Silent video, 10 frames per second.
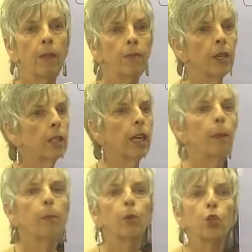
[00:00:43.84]
the
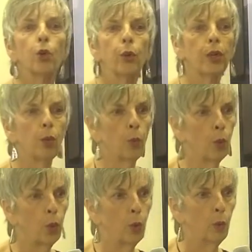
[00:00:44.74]
temperature in the
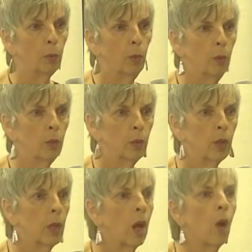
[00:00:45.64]
room.
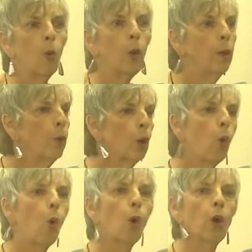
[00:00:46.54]
We
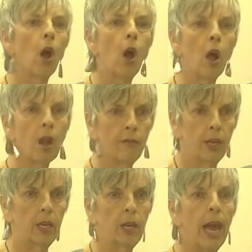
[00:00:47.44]
record all of
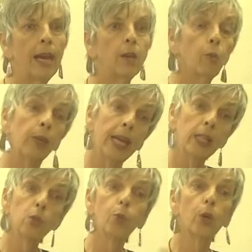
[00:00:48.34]
it, and it
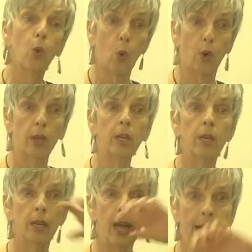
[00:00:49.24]
gets recorded
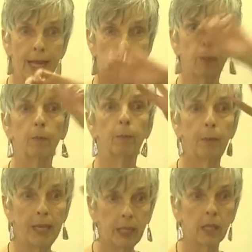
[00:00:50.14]
as
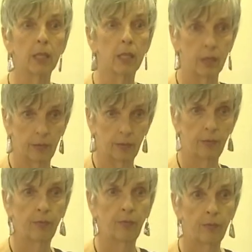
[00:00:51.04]
pieces.
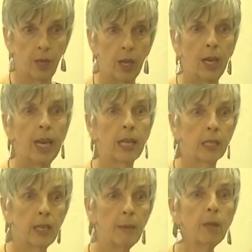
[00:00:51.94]
Now,
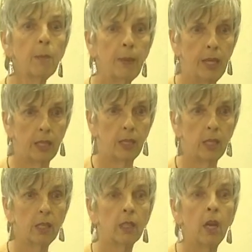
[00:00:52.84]
some of the
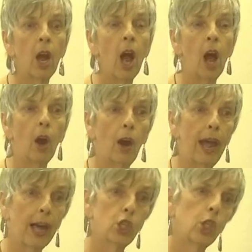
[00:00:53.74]
pieces are
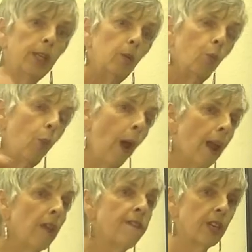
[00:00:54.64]
actually
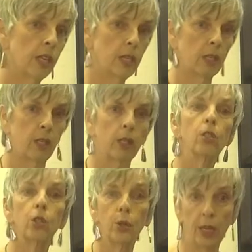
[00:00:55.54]
relevant
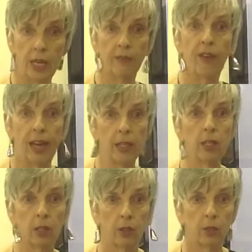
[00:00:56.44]
to the event,
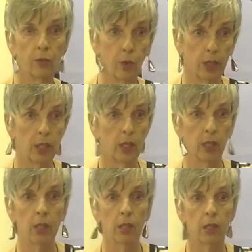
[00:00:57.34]
for
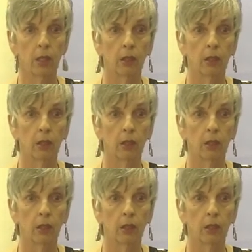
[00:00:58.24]
instance,